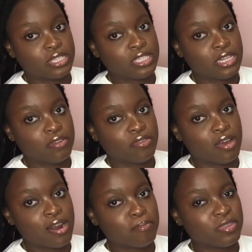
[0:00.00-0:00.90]
silver
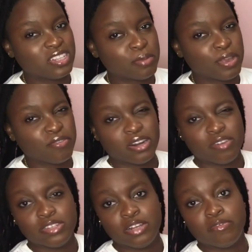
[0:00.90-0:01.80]
and I'm not a big fan of
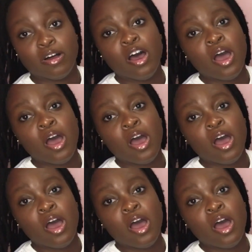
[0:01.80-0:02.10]
silver.